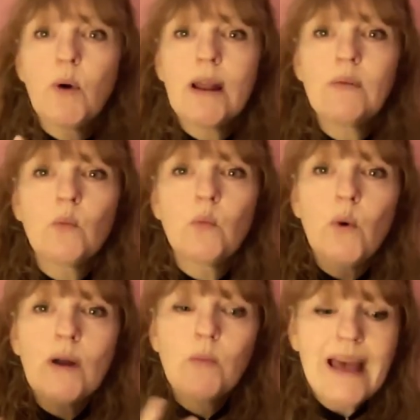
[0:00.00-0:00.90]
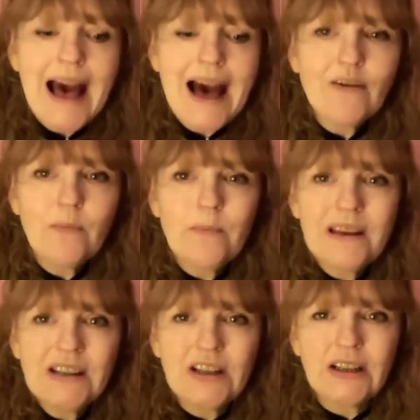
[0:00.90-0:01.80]
But when we have a
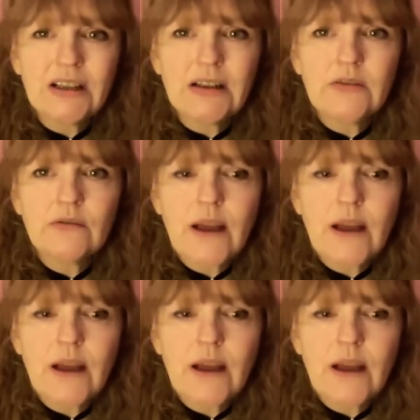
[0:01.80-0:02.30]
bitter